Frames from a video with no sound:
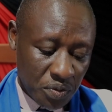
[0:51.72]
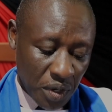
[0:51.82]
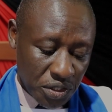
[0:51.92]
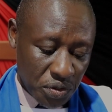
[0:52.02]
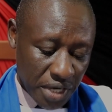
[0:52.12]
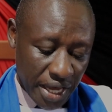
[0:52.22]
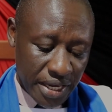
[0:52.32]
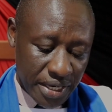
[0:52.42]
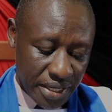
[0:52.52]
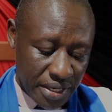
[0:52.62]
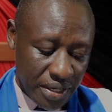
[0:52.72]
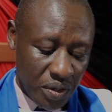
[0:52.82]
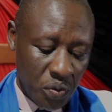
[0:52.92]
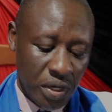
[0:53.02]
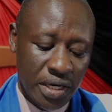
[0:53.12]
1 to 9,
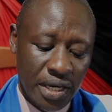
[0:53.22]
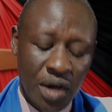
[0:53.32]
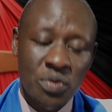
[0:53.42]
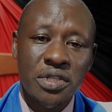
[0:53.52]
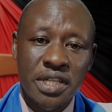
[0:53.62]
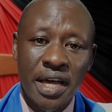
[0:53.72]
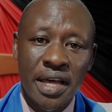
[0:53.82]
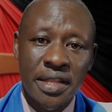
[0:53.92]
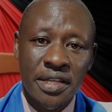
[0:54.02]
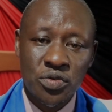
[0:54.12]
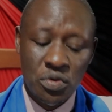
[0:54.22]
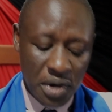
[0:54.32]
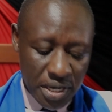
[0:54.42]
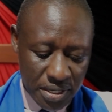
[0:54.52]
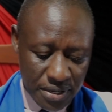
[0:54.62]
we encounter this
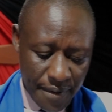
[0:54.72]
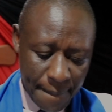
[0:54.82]
woman.